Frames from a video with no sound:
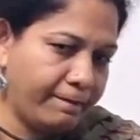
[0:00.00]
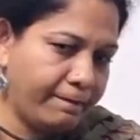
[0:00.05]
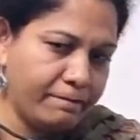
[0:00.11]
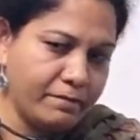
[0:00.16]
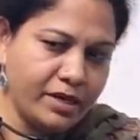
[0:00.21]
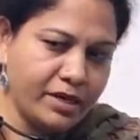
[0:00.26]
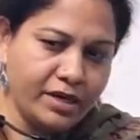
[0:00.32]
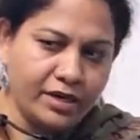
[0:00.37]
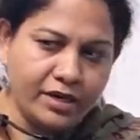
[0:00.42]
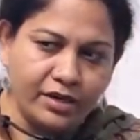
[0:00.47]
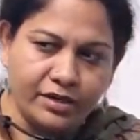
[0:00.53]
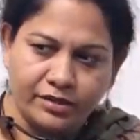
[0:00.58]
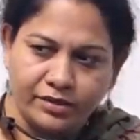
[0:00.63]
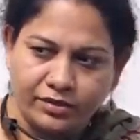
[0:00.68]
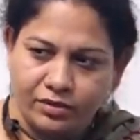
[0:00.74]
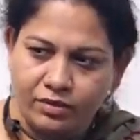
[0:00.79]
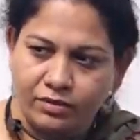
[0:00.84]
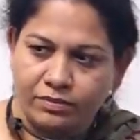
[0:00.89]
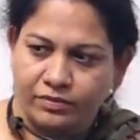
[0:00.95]
meaning and
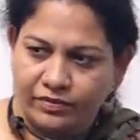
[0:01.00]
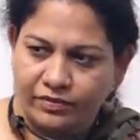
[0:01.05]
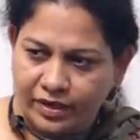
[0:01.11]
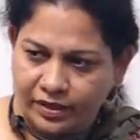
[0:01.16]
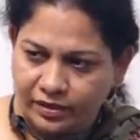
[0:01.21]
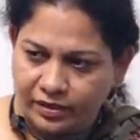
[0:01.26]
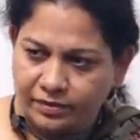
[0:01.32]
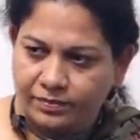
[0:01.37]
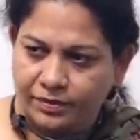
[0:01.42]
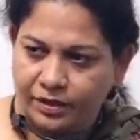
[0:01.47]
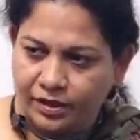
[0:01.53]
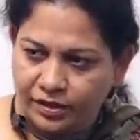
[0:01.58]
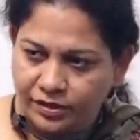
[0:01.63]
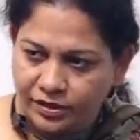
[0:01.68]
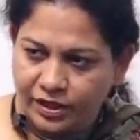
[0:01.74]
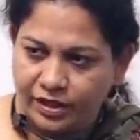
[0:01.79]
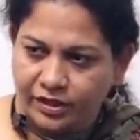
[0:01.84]
scope of anthropology.